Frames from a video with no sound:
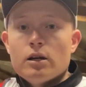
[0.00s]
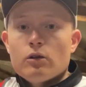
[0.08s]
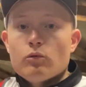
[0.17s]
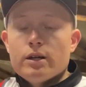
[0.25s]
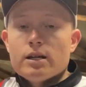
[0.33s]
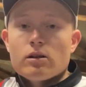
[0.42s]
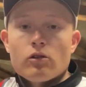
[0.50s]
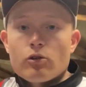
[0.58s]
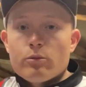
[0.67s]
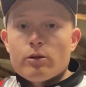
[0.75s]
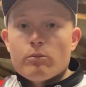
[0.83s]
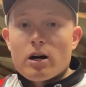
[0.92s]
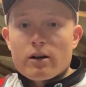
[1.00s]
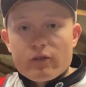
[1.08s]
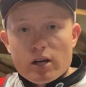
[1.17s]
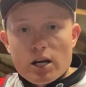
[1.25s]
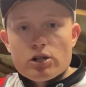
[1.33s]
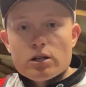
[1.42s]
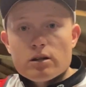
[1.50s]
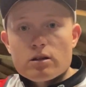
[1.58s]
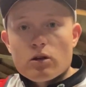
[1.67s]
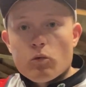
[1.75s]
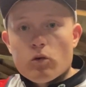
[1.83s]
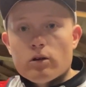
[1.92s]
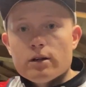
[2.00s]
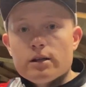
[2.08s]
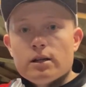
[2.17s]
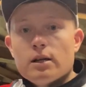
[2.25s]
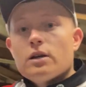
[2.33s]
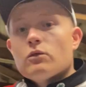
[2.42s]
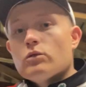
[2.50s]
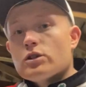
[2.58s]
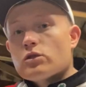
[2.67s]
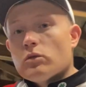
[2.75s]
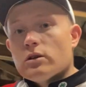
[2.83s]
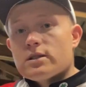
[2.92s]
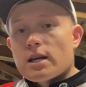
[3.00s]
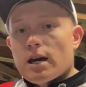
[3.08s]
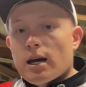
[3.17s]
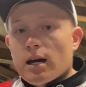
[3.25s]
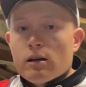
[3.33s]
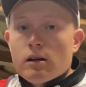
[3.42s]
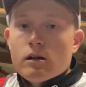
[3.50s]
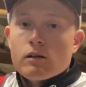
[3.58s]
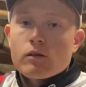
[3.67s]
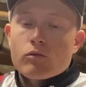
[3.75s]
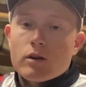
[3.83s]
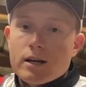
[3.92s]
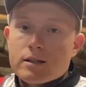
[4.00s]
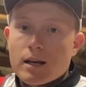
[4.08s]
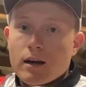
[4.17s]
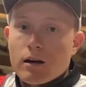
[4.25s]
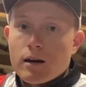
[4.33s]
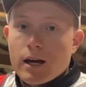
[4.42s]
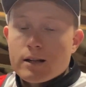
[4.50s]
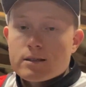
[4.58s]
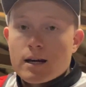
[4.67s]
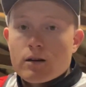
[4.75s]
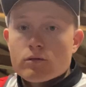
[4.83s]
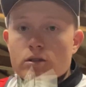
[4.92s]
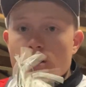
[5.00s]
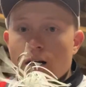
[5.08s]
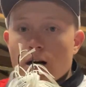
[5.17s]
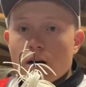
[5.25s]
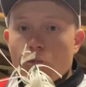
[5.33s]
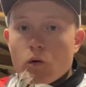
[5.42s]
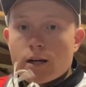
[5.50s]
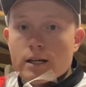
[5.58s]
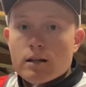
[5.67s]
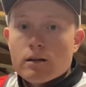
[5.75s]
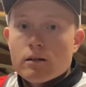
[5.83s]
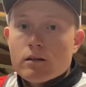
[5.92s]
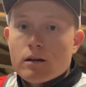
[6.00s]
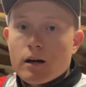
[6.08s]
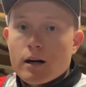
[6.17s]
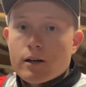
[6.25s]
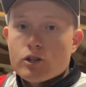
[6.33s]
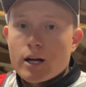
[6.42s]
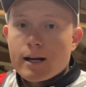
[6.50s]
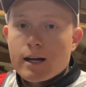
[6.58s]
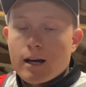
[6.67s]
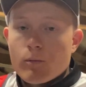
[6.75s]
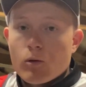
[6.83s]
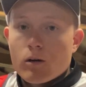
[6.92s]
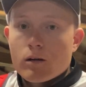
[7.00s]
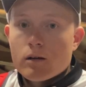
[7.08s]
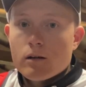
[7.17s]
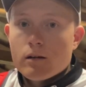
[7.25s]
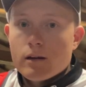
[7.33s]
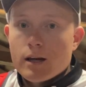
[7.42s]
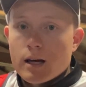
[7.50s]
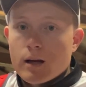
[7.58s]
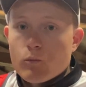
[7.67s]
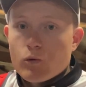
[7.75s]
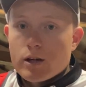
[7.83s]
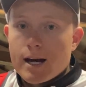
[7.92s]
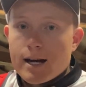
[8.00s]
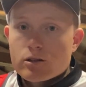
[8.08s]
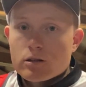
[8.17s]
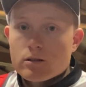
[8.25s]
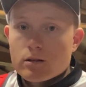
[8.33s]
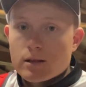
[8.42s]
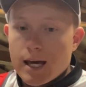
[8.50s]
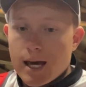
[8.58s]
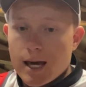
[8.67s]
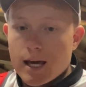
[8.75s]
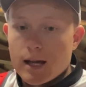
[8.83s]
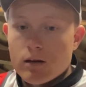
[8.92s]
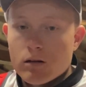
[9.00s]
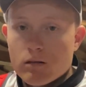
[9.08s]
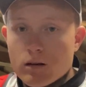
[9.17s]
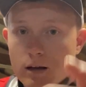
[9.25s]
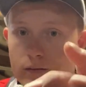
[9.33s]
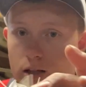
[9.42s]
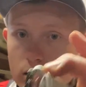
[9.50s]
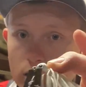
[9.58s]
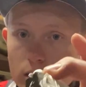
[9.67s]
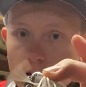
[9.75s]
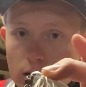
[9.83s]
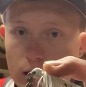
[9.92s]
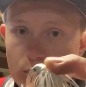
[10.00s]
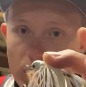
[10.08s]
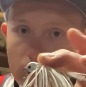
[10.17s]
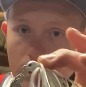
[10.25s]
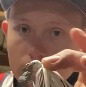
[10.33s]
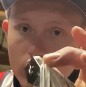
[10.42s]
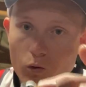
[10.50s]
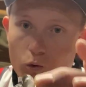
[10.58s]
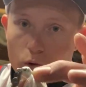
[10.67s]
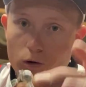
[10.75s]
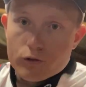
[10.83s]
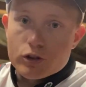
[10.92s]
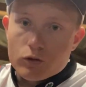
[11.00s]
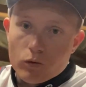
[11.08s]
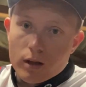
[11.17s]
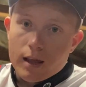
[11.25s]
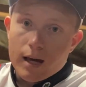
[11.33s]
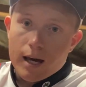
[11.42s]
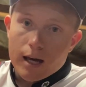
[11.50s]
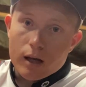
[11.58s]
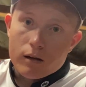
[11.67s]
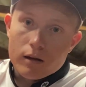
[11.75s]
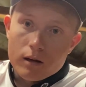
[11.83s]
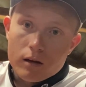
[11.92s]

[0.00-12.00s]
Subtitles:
We did a little bit of modification to the one, which was a 3/8 ounce white jackhammer, and we actually took the head of it and painted it orange with a